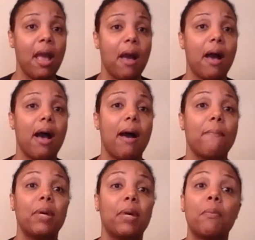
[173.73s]

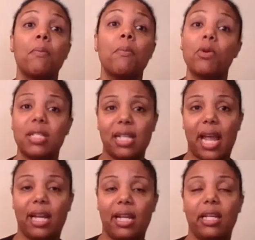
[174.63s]
but most
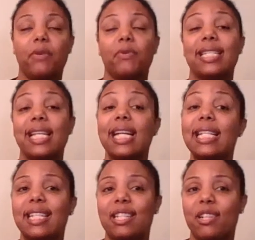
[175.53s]
likely he was
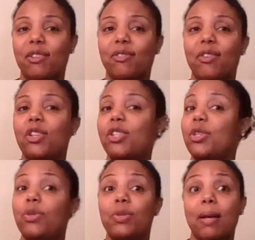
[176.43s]
sensitive to
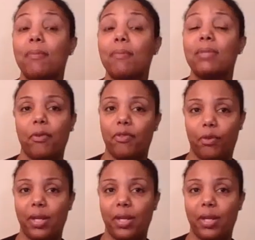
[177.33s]
some type of food.